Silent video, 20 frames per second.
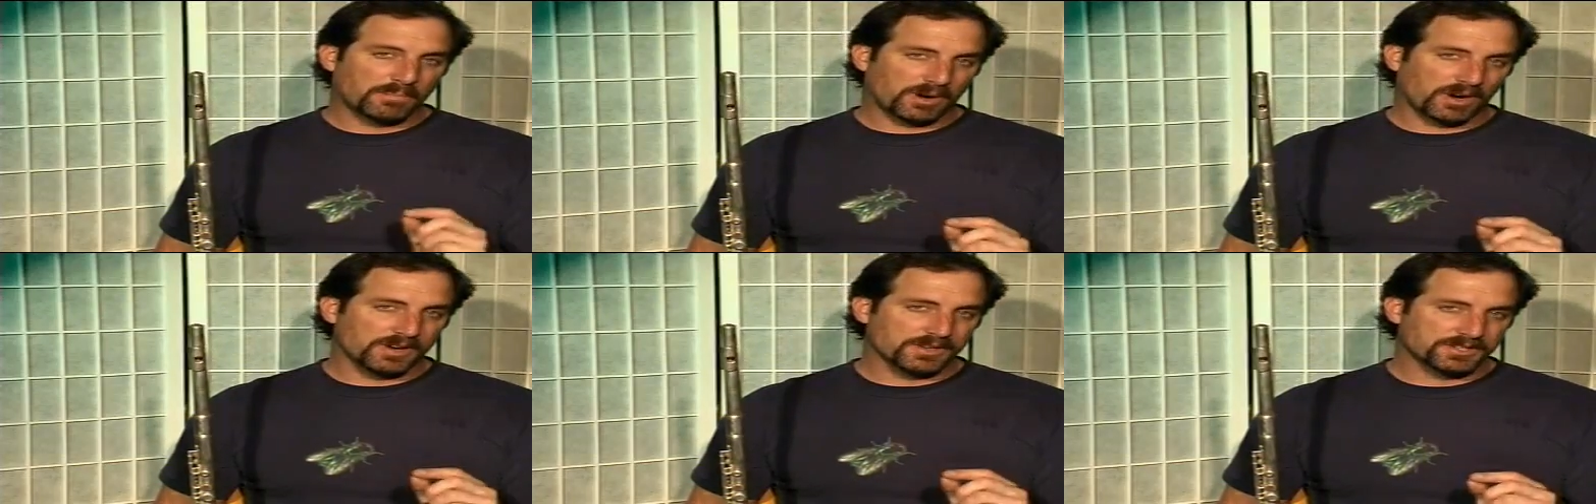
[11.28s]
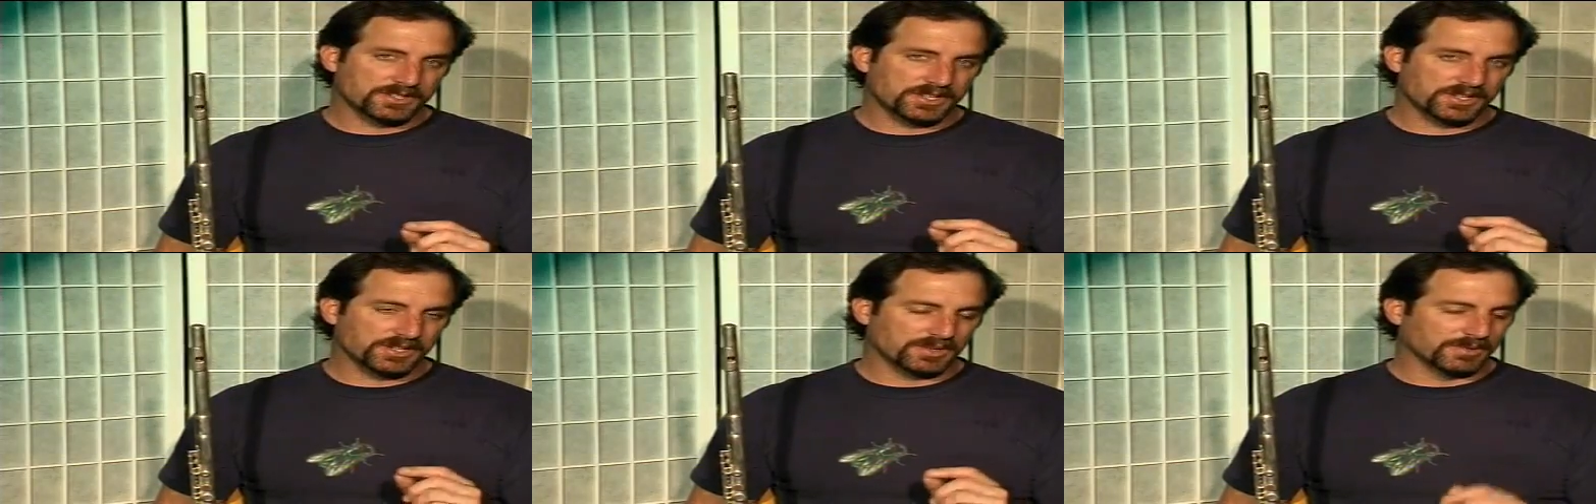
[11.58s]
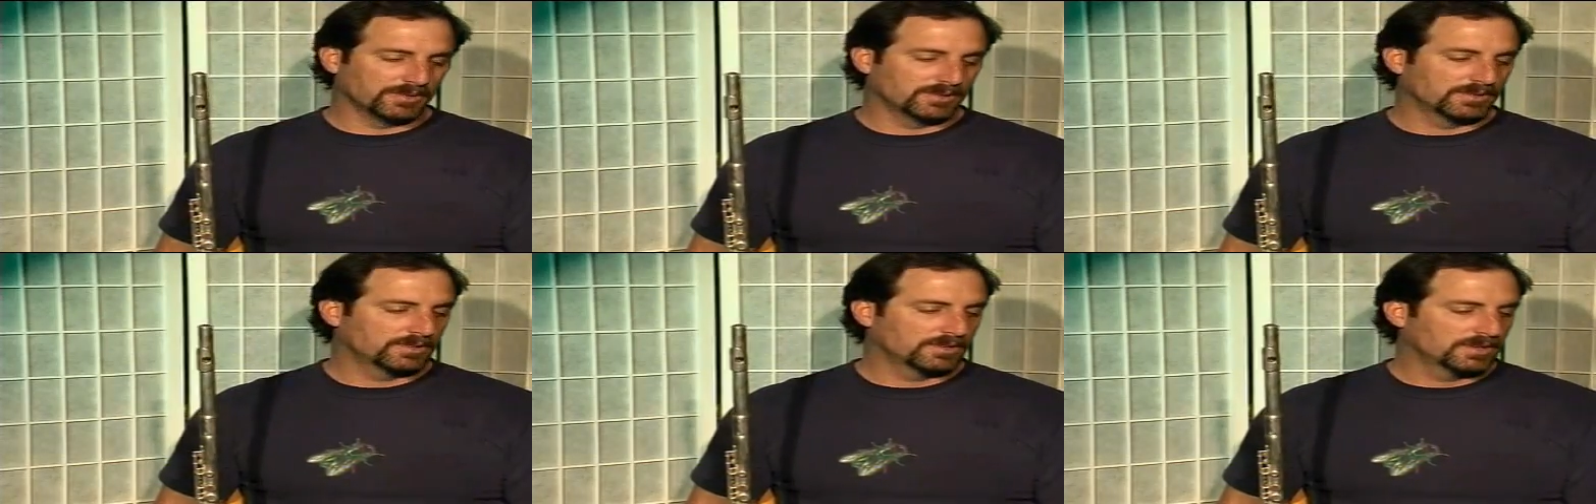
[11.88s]
part
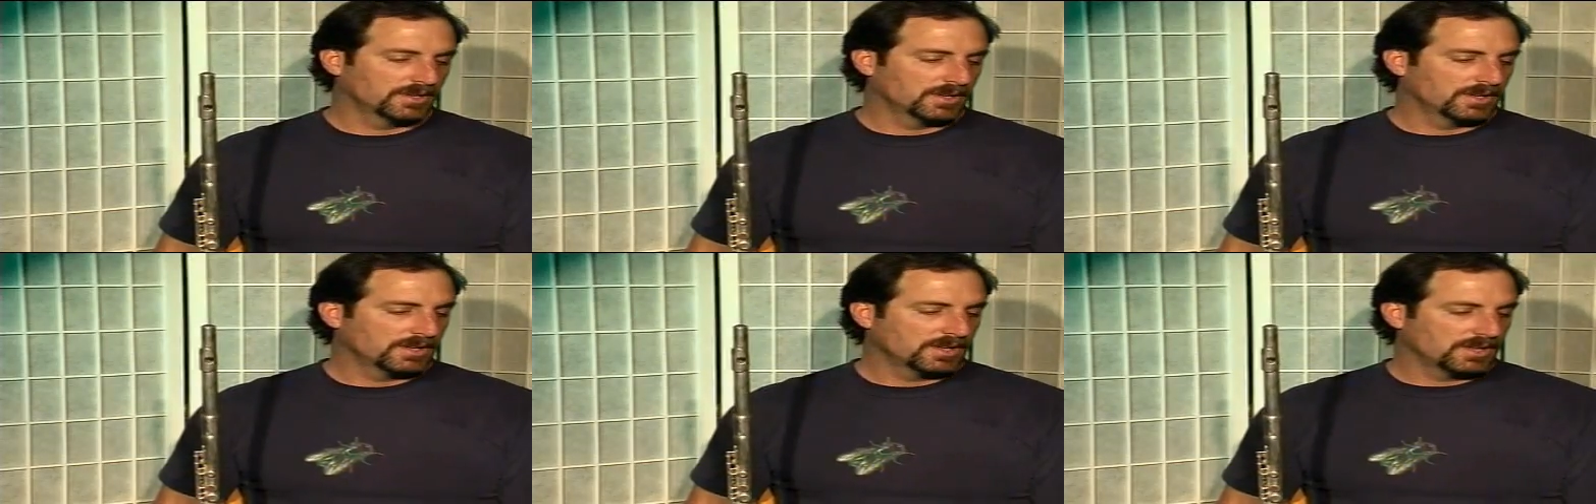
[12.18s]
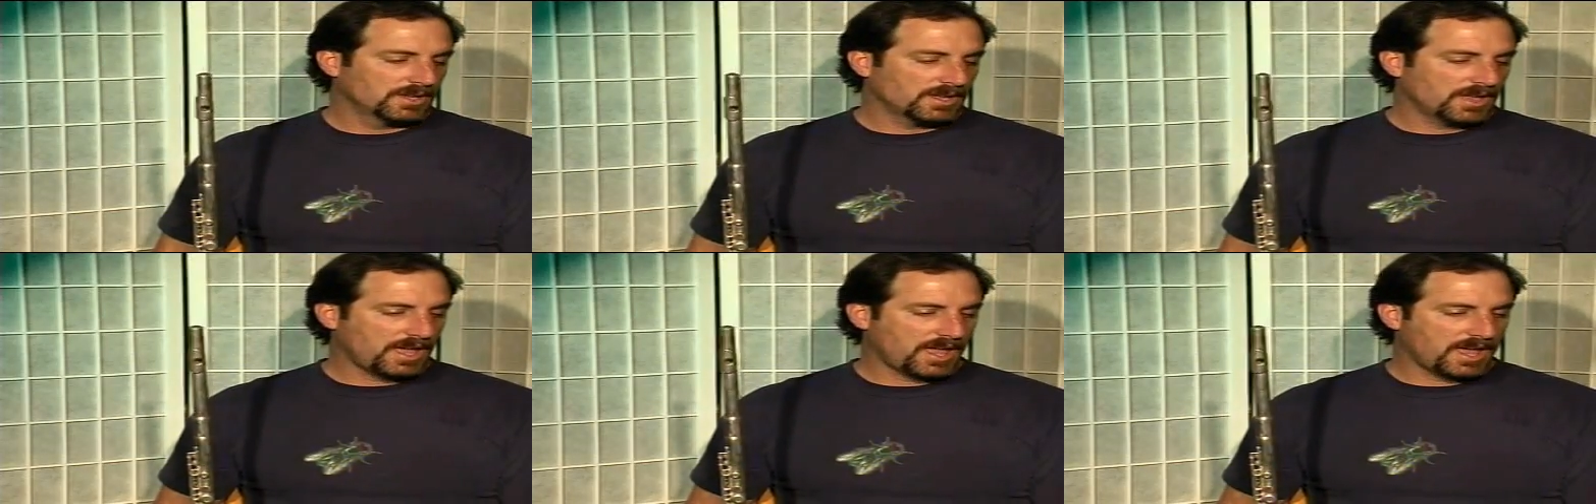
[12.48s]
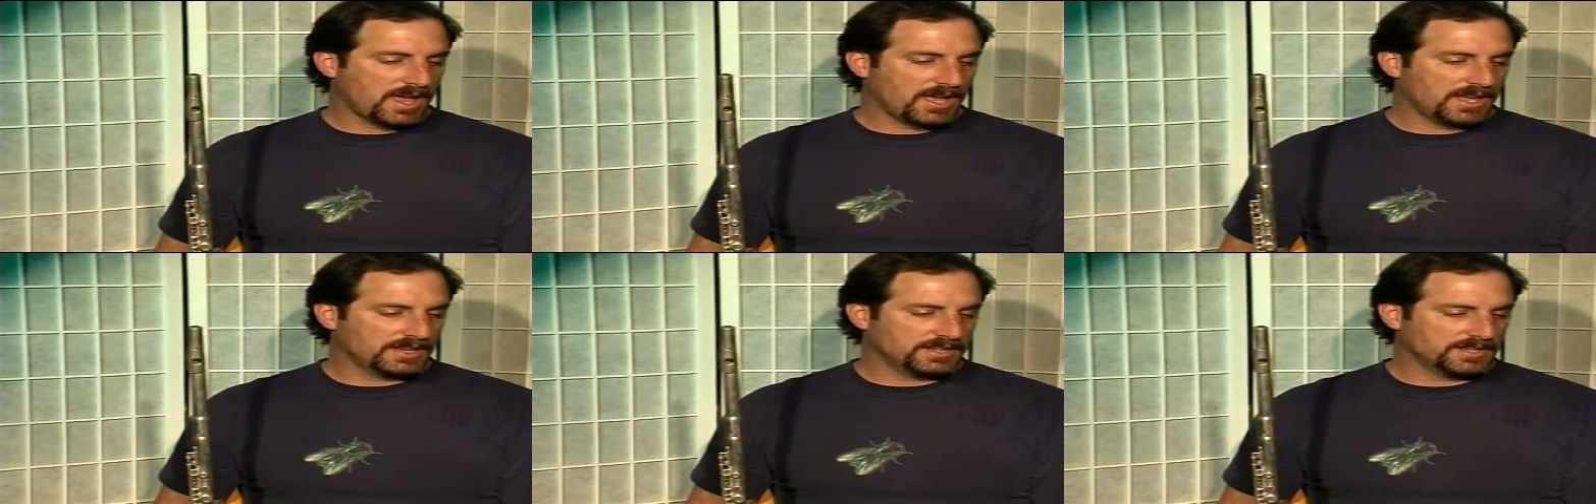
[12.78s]
2.
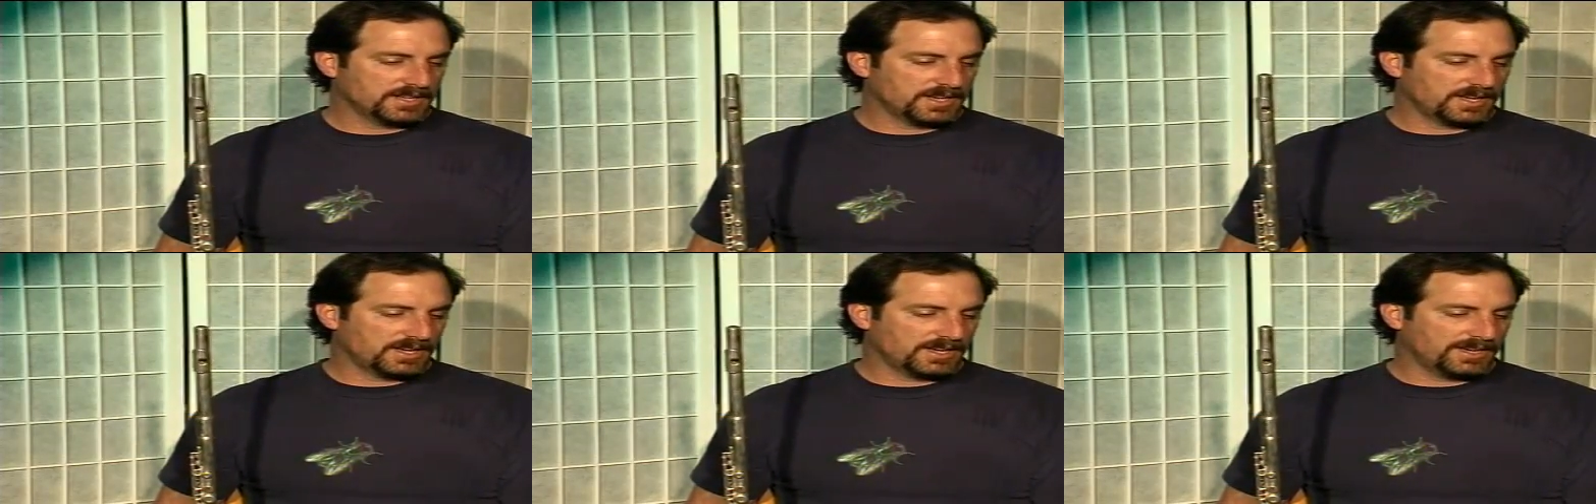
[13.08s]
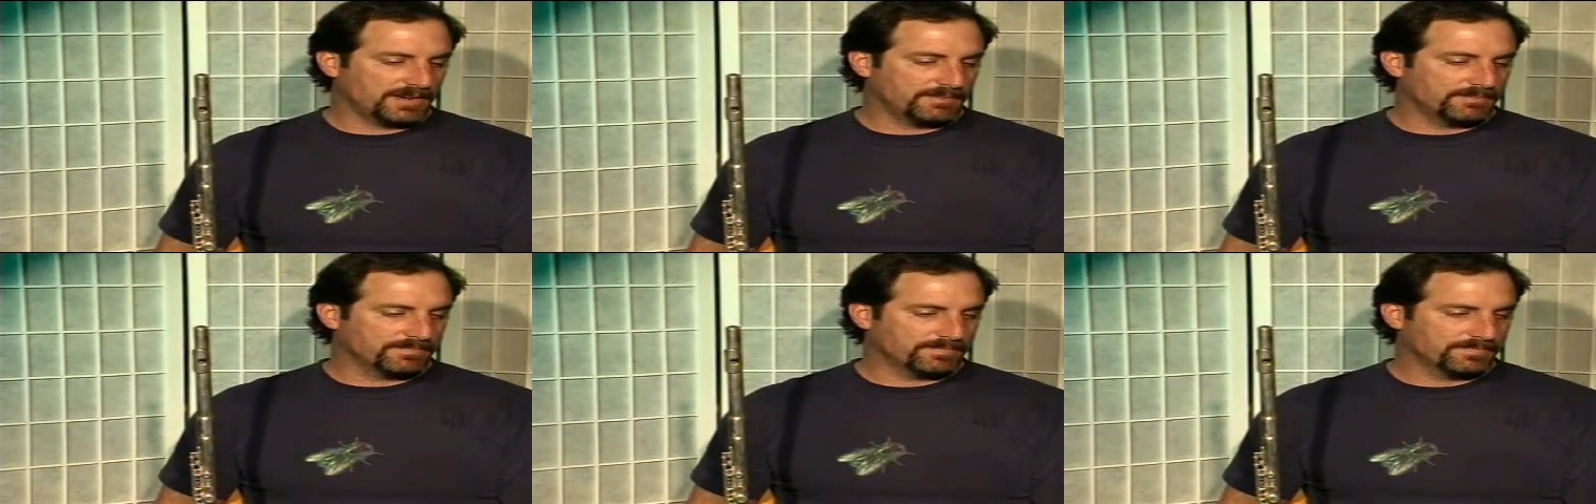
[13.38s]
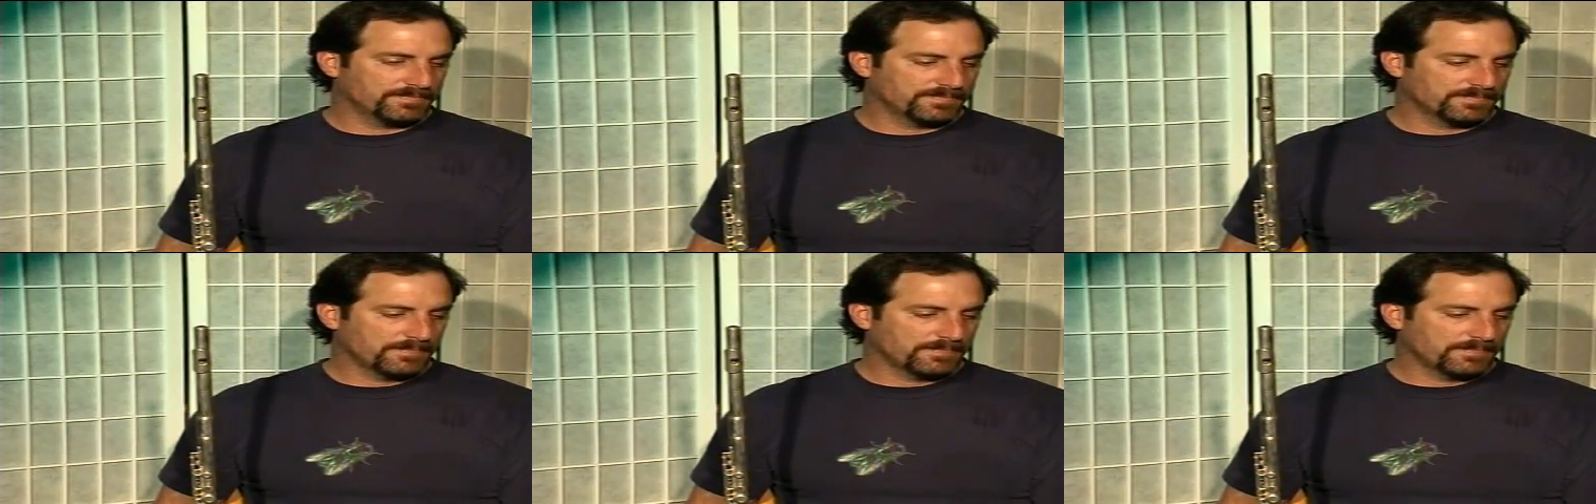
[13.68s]
And the